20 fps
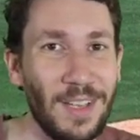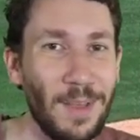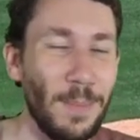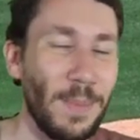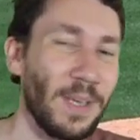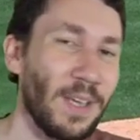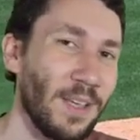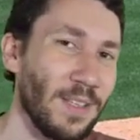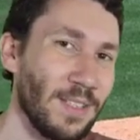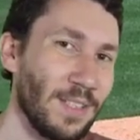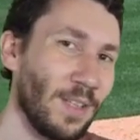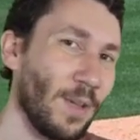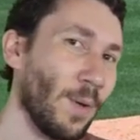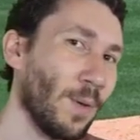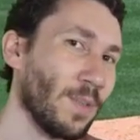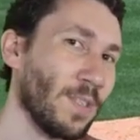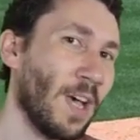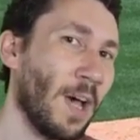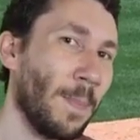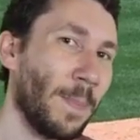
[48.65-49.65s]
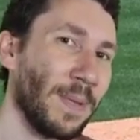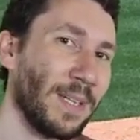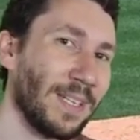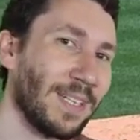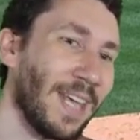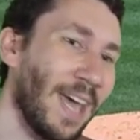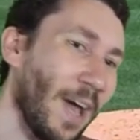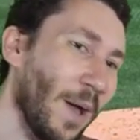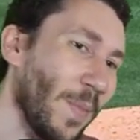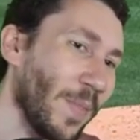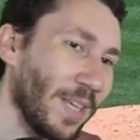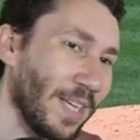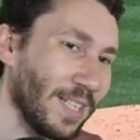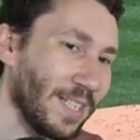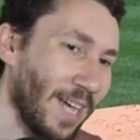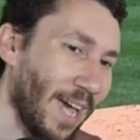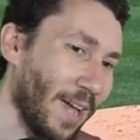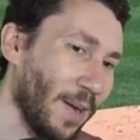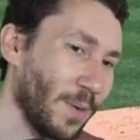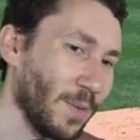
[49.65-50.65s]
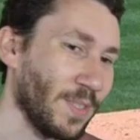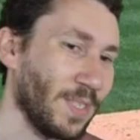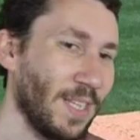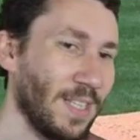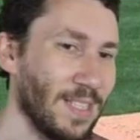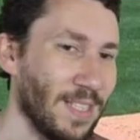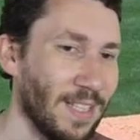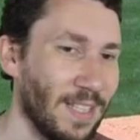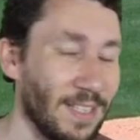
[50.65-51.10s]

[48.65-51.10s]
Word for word: because he goes up and down the entire season.